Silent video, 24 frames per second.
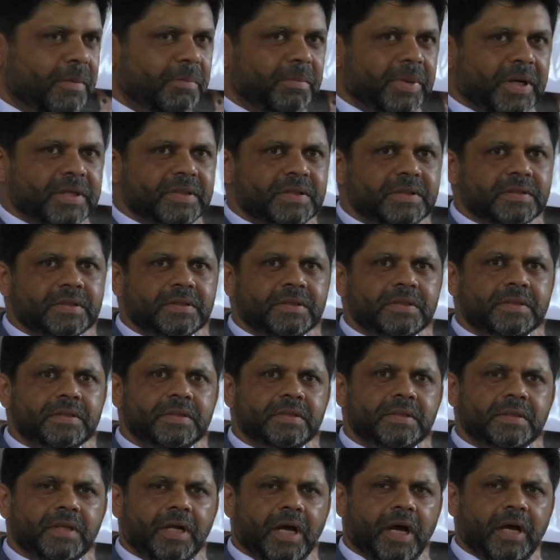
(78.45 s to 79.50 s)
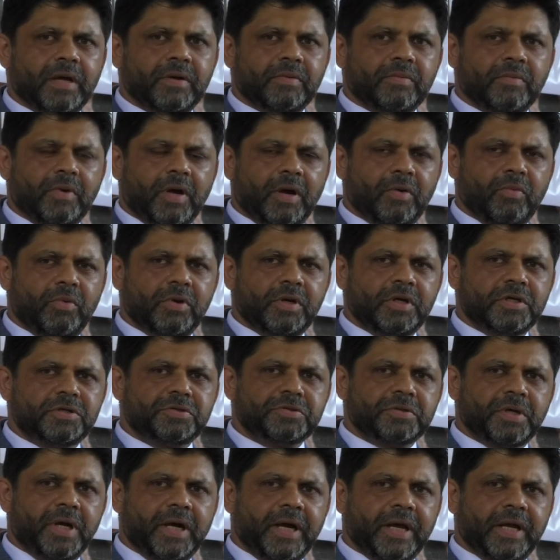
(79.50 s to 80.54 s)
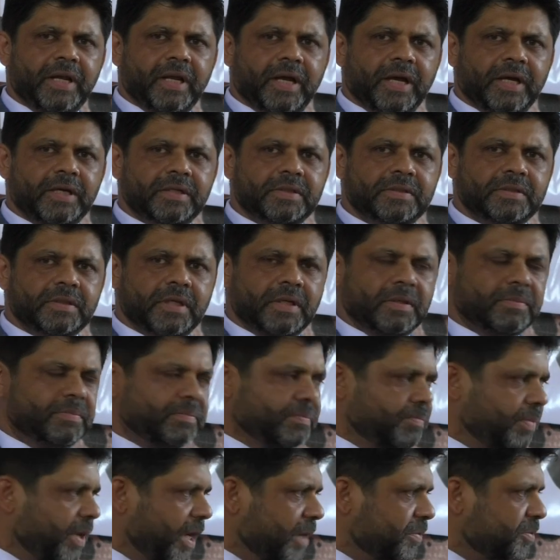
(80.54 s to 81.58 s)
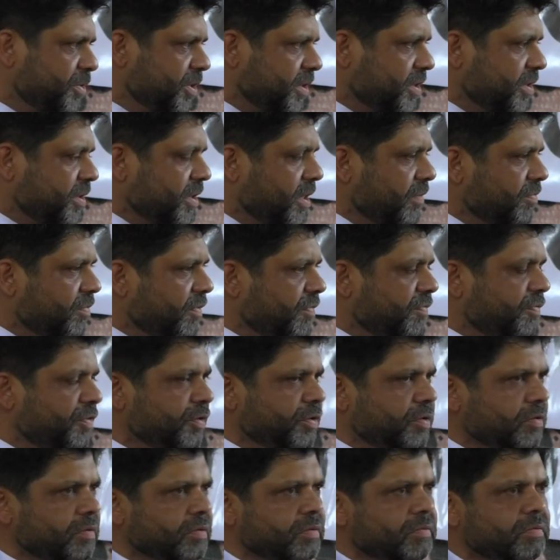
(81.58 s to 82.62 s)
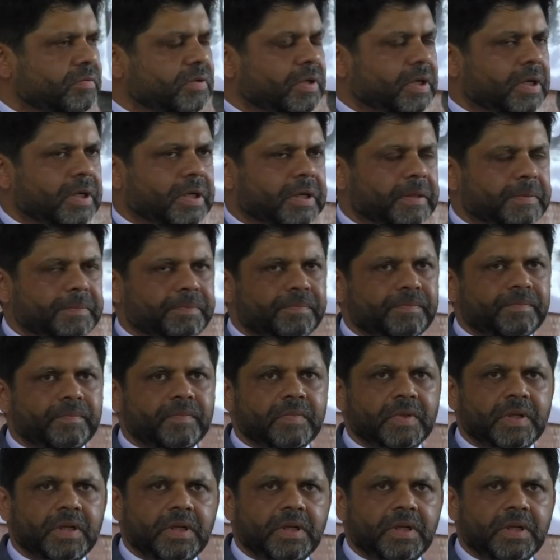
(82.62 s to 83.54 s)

But I, I wanted to highlight and perhaps just give a few um,